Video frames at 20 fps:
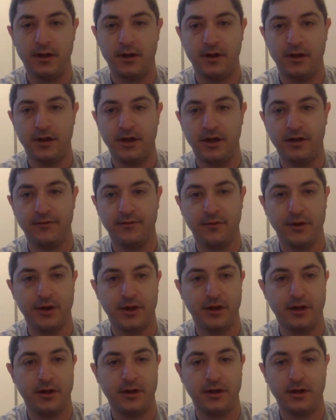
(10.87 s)
Hey,
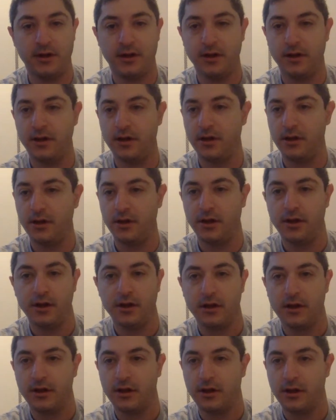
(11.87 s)
everybody.
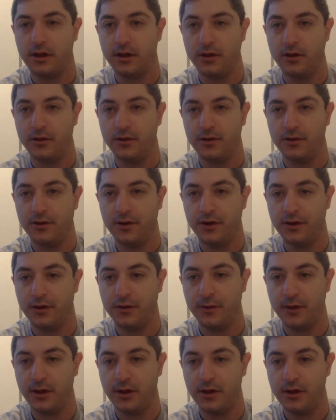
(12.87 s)
Can you all hear
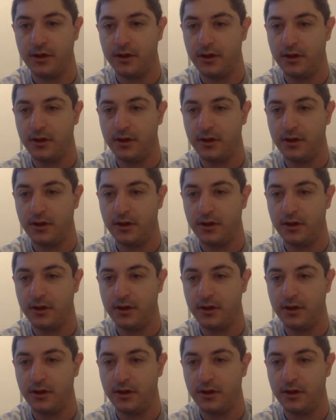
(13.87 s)
me?